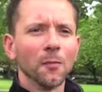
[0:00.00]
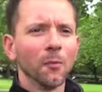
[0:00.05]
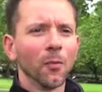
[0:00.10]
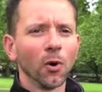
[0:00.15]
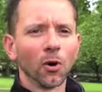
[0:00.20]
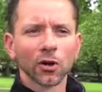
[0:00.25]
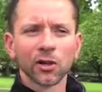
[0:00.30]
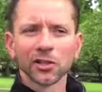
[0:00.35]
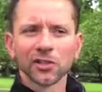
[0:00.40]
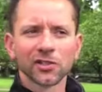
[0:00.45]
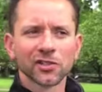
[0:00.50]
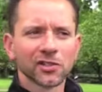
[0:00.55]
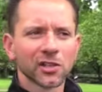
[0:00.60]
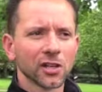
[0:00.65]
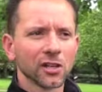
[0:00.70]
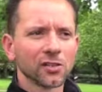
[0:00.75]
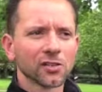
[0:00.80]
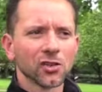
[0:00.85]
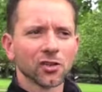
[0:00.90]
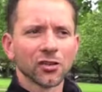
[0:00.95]
more
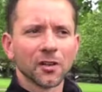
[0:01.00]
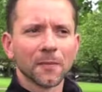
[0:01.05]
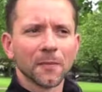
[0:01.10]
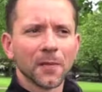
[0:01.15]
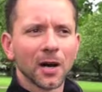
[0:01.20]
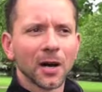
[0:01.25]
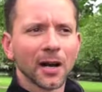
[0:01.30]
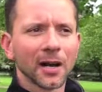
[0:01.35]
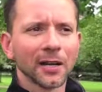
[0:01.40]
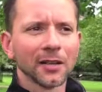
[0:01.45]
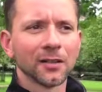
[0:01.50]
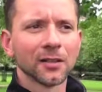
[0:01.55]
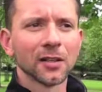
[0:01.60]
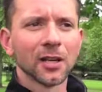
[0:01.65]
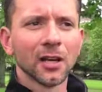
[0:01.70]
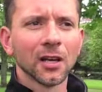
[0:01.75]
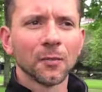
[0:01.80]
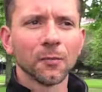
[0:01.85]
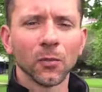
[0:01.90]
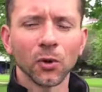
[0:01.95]
concerns on the mind,
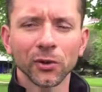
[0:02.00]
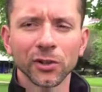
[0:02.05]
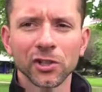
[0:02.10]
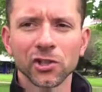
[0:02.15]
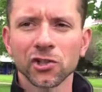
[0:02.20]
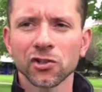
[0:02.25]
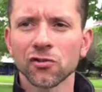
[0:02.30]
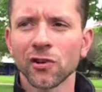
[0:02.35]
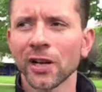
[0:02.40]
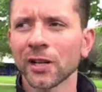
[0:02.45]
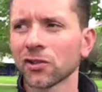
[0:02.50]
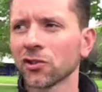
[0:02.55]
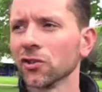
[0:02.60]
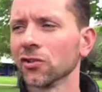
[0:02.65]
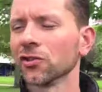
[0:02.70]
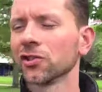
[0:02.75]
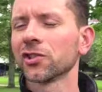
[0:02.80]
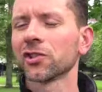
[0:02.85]
more distractions.